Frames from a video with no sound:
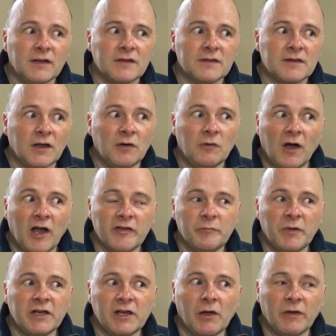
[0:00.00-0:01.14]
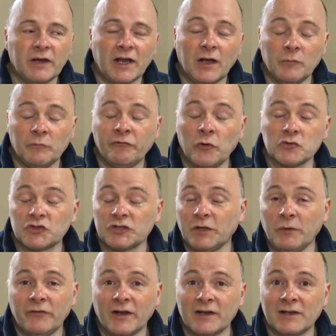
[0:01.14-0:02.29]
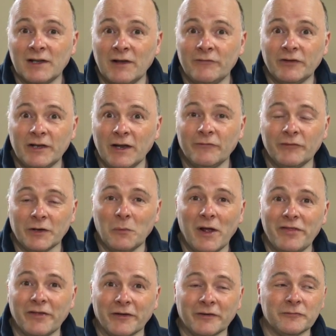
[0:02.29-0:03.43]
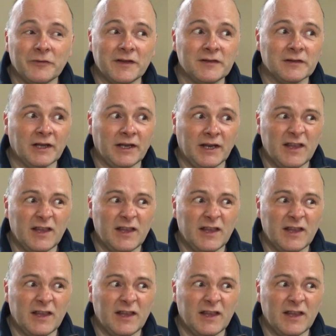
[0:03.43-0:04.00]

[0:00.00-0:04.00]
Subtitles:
So I've been going out. Unfortunately, we've had lovely, lovely weather recently.